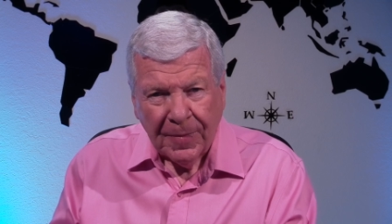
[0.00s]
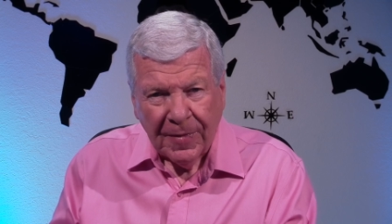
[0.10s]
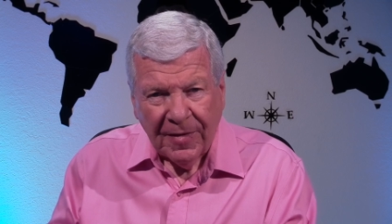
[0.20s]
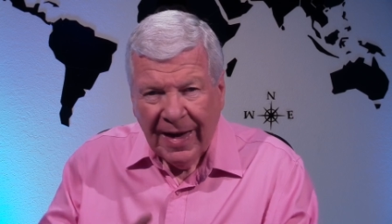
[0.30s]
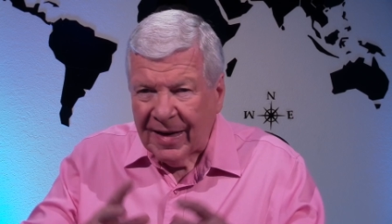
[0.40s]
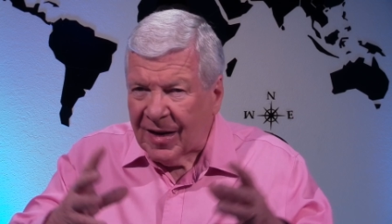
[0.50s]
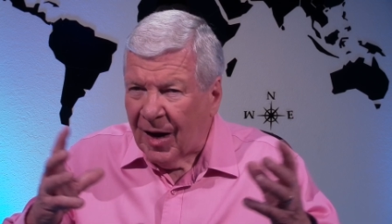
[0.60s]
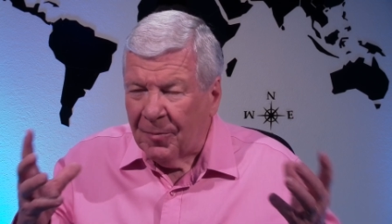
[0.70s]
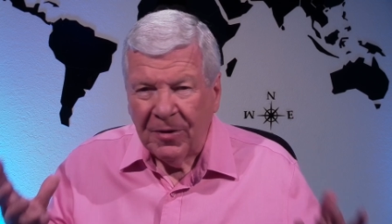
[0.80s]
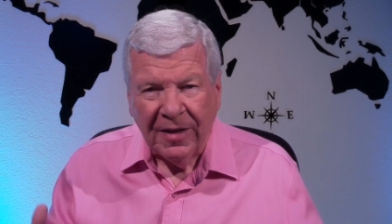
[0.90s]
That
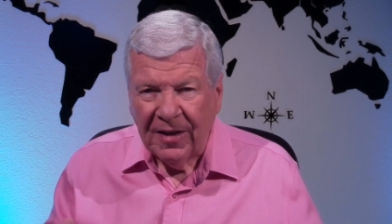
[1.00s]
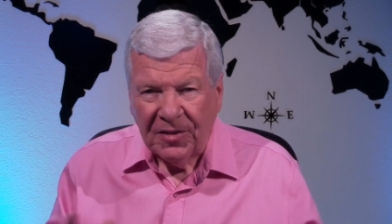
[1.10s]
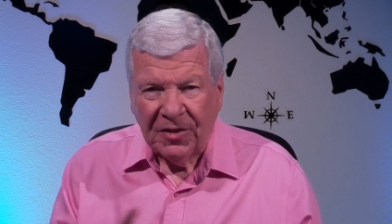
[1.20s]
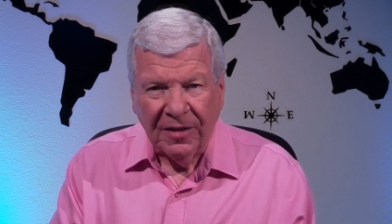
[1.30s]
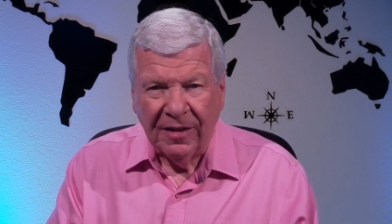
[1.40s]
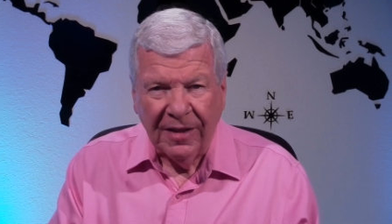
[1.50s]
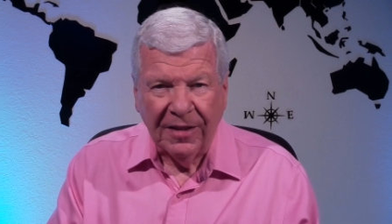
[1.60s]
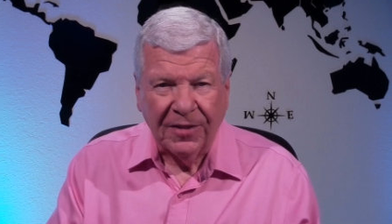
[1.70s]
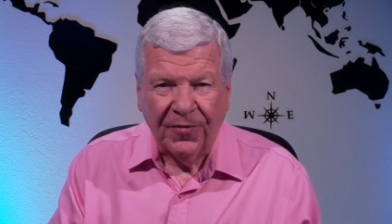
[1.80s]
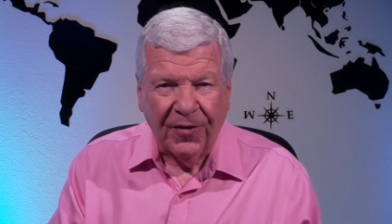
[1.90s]
combination
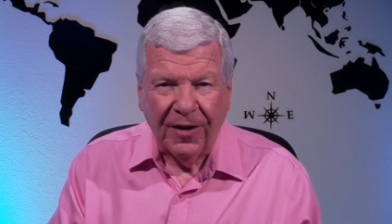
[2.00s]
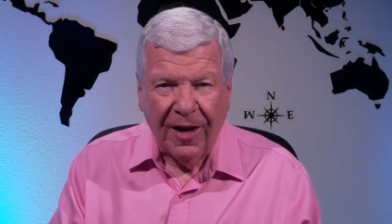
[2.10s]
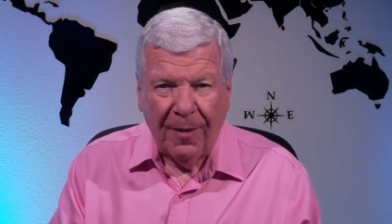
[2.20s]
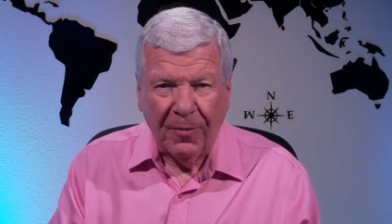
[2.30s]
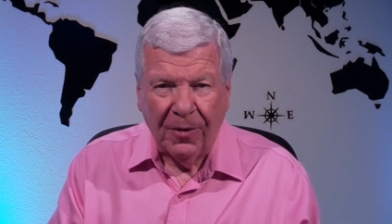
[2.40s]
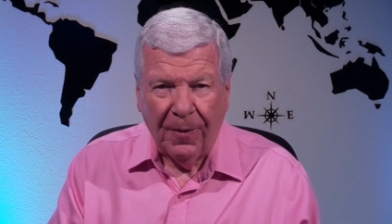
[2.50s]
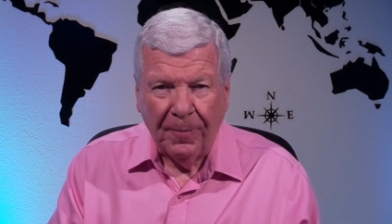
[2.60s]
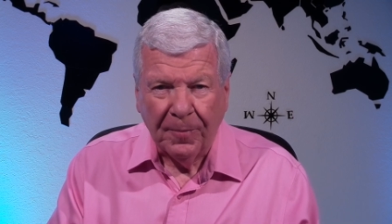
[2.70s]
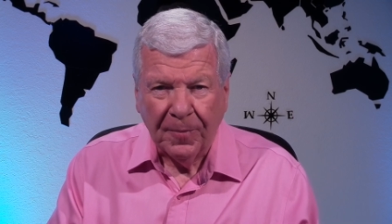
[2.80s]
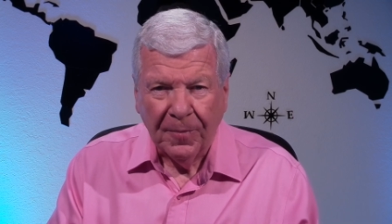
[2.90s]
is phenomenal.
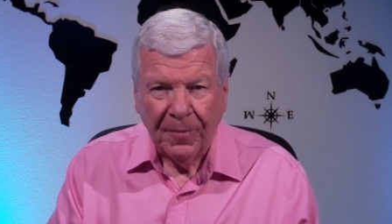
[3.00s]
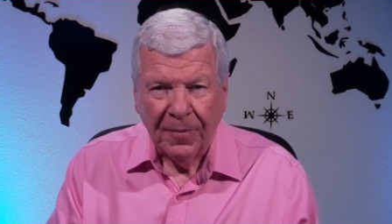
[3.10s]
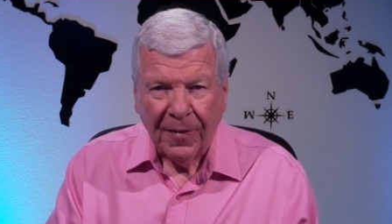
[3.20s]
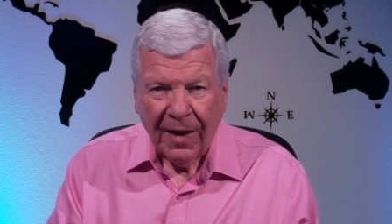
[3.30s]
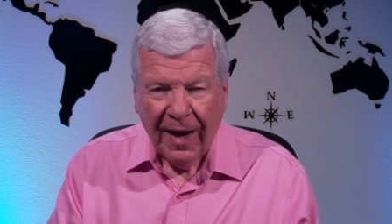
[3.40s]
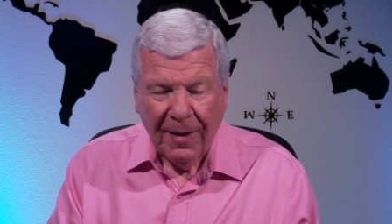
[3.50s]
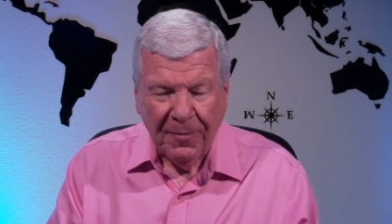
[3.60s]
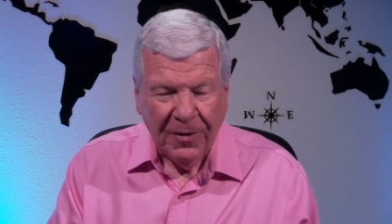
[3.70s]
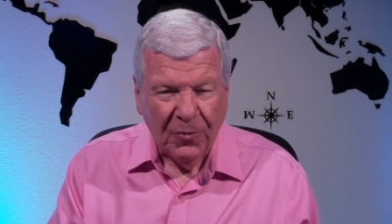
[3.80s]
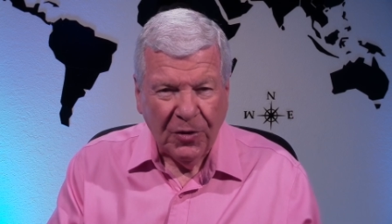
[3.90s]
I
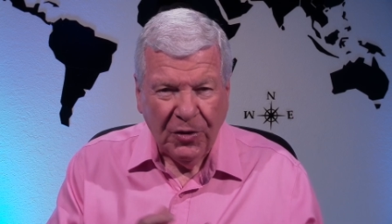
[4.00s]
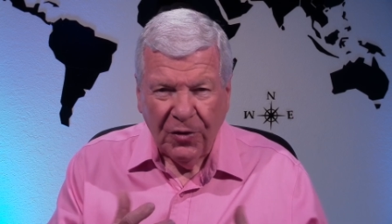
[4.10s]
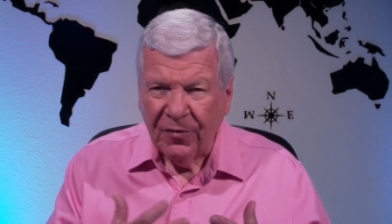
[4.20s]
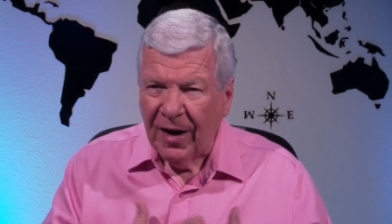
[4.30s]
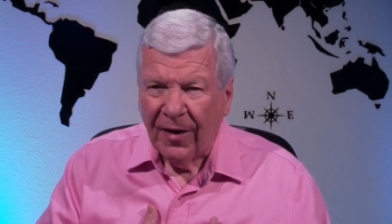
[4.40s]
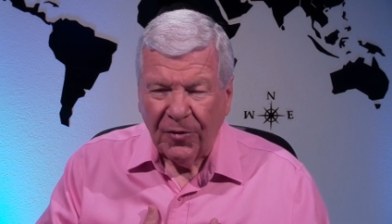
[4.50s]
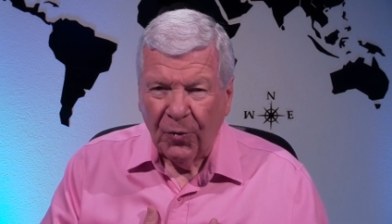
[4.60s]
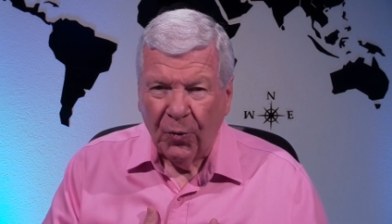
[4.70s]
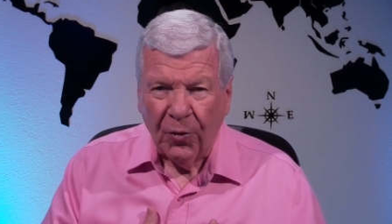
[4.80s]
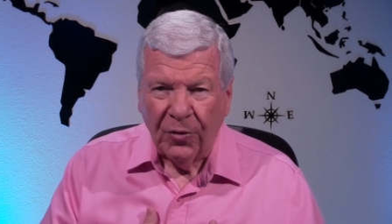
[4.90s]
mean, when you've got the
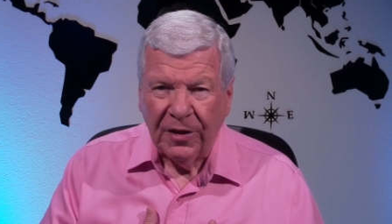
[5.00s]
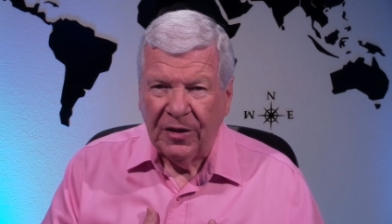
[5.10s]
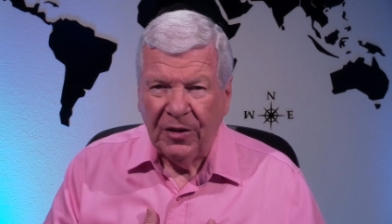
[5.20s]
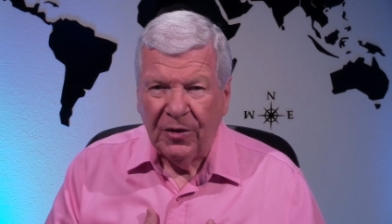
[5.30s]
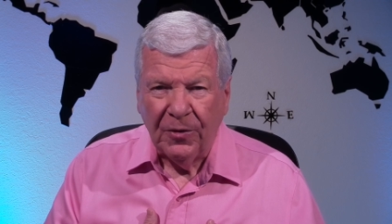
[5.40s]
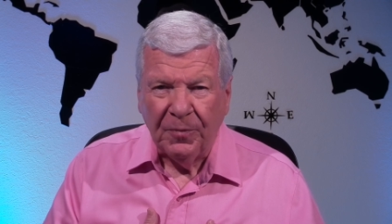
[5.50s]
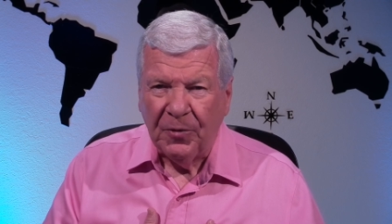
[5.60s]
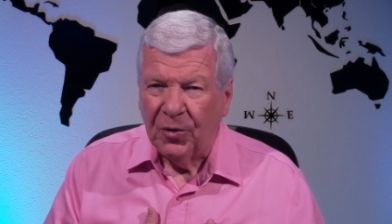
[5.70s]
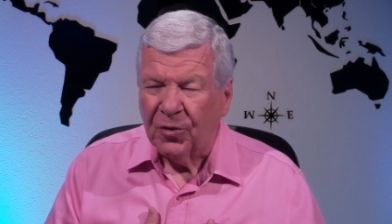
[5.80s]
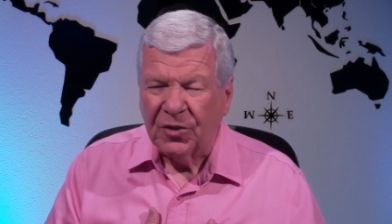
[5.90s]
word in you,
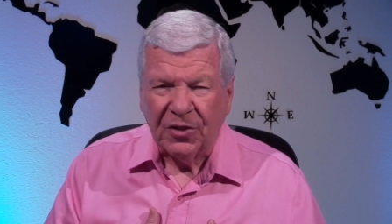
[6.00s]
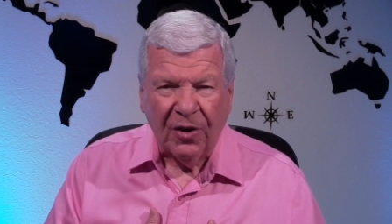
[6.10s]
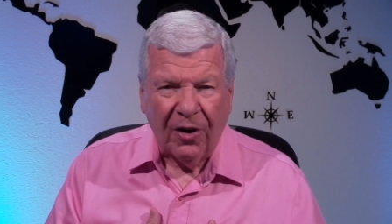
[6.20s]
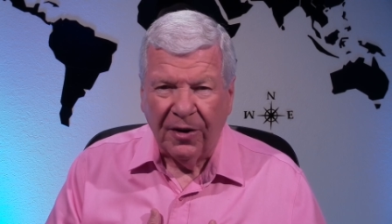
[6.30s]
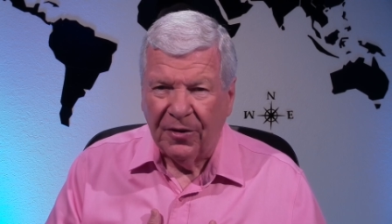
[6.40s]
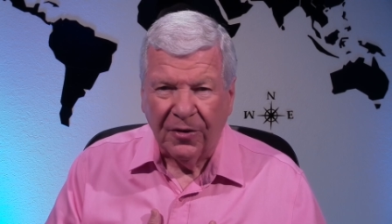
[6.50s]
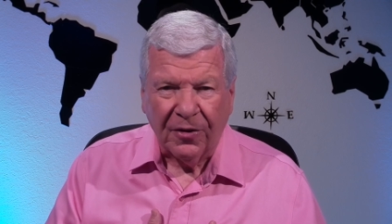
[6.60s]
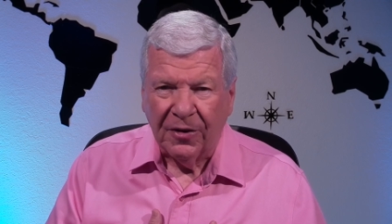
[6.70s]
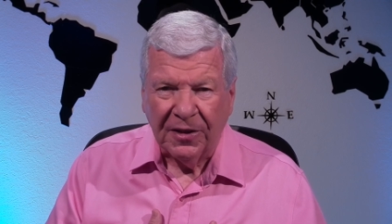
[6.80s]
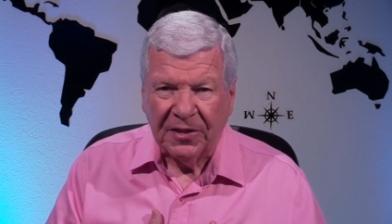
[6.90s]
you're solid. You're
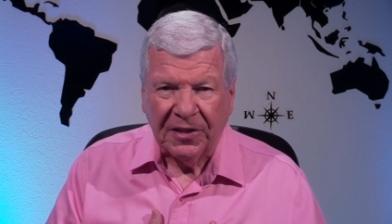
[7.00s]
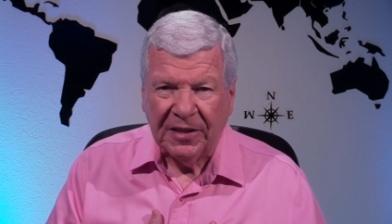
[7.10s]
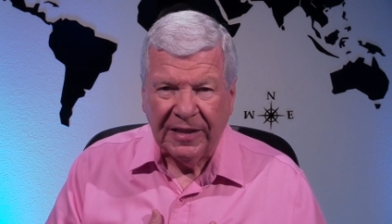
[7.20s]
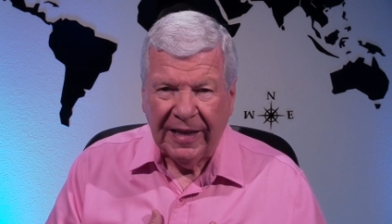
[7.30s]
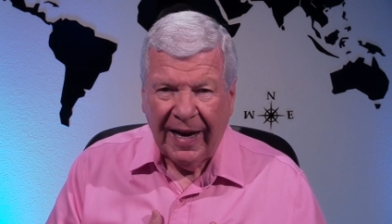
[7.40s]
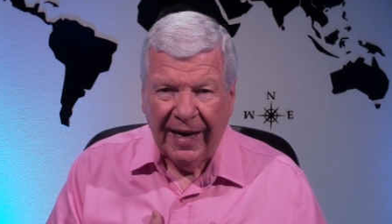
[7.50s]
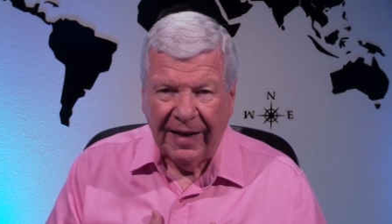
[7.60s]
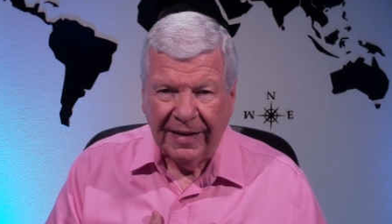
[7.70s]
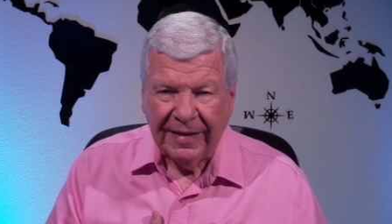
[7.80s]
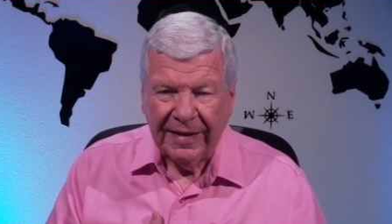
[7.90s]
going to
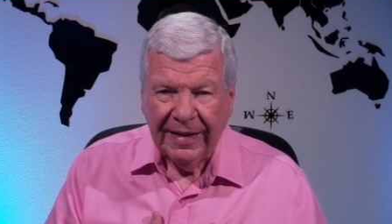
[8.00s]
stand.